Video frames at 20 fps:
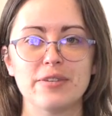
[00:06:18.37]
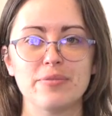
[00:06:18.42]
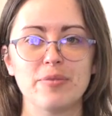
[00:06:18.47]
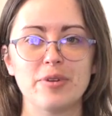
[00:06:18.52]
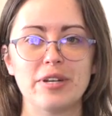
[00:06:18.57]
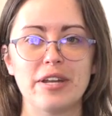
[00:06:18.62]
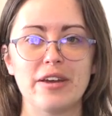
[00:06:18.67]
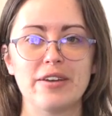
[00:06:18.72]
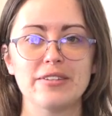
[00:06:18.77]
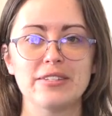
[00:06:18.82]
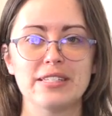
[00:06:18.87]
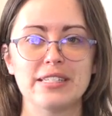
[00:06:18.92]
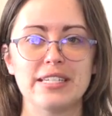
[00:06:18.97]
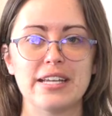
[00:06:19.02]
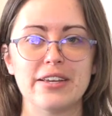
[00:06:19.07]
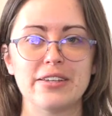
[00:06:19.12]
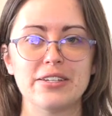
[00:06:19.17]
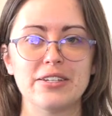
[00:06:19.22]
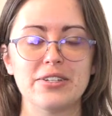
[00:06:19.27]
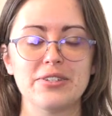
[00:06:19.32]
someone else
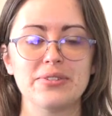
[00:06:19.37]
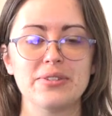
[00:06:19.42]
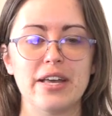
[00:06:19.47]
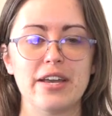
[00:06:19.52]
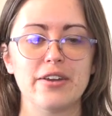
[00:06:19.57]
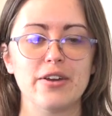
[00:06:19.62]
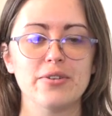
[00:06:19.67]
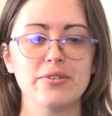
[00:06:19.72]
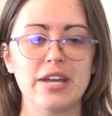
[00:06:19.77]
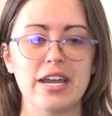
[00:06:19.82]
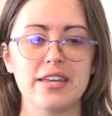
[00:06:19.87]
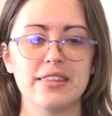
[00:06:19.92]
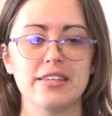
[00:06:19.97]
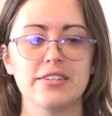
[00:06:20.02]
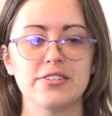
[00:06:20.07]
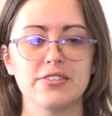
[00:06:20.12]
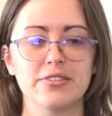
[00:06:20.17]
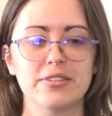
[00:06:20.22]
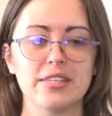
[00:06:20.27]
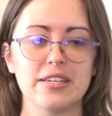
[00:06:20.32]
tell you like okay
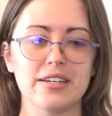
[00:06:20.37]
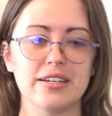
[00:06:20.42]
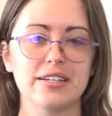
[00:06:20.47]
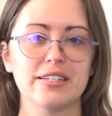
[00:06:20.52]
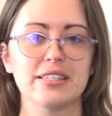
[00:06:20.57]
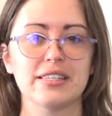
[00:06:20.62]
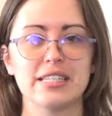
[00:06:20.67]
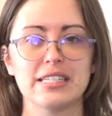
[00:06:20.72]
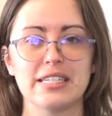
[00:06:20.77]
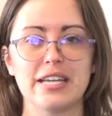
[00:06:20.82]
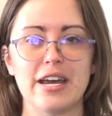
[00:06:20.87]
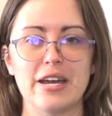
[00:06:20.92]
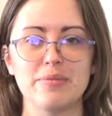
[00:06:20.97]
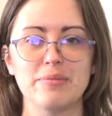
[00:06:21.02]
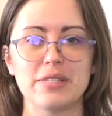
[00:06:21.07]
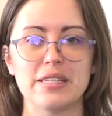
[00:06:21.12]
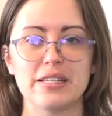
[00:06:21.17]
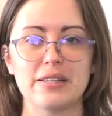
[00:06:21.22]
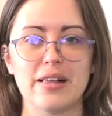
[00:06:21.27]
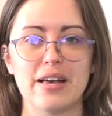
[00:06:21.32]
these are the the
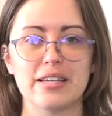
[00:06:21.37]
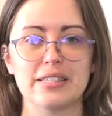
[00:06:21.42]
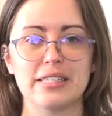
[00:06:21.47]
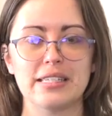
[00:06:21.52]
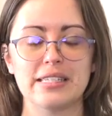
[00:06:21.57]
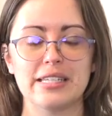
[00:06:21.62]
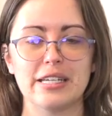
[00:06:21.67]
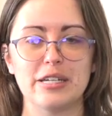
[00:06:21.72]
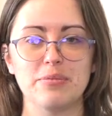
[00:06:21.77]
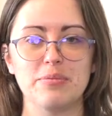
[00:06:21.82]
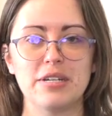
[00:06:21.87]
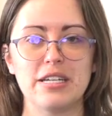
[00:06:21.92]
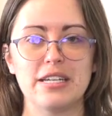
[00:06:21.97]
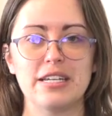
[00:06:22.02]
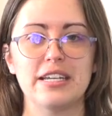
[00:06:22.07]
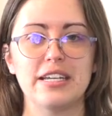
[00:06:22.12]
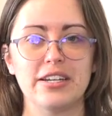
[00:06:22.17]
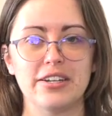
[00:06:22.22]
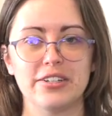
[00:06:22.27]
times the class is going to be